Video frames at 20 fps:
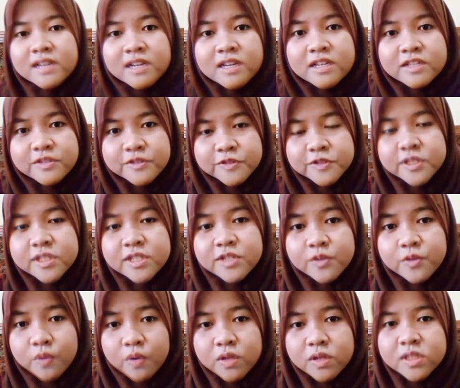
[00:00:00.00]
You share the
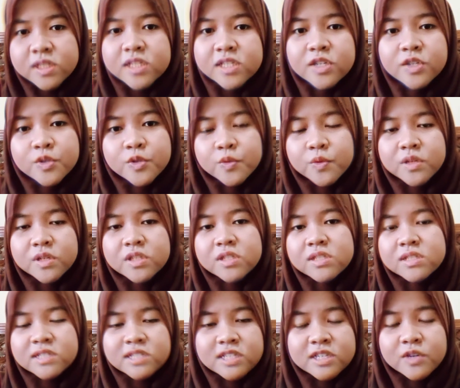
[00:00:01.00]
water, you are
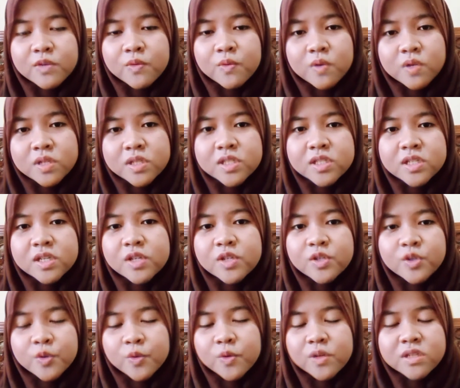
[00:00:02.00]
sharing the water, you
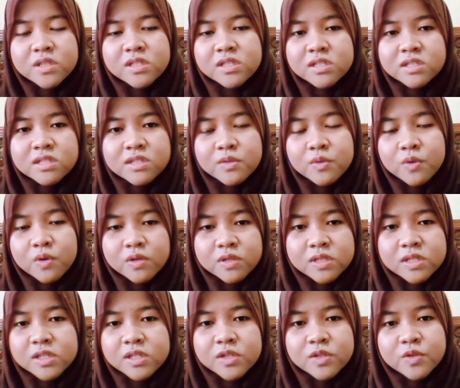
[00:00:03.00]
will share the
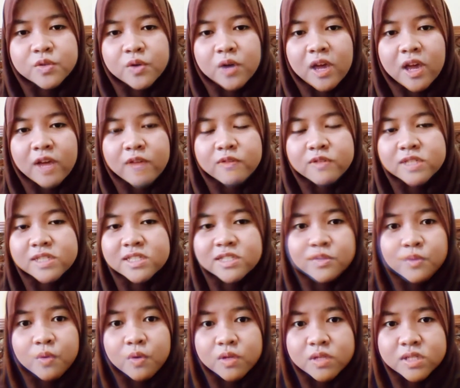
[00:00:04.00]
water, you have shared the
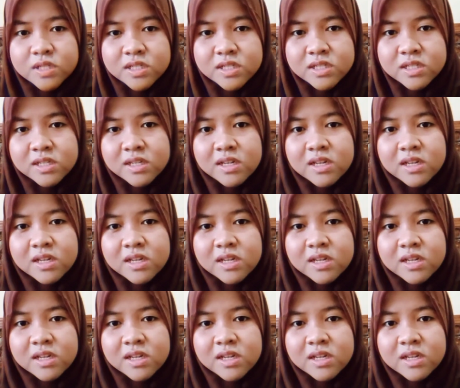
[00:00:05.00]
water.